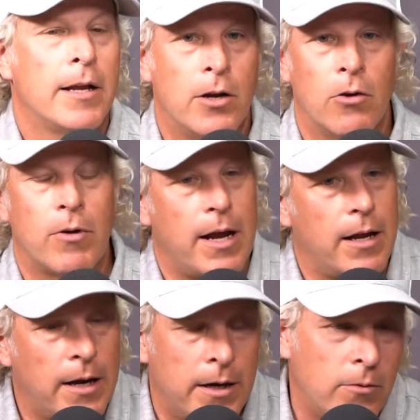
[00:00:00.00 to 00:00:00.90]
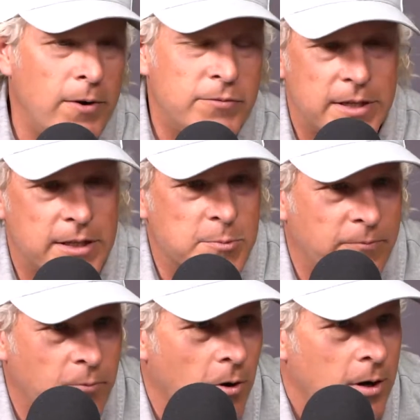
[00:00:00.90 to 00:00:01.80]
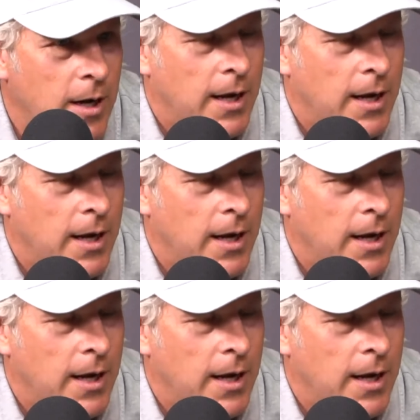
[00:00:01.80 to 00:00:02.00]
you know, and we've said this before,